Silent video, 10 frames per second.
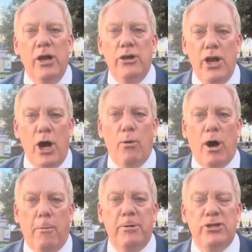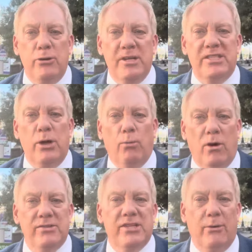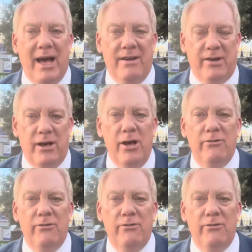No opportunity whatsoever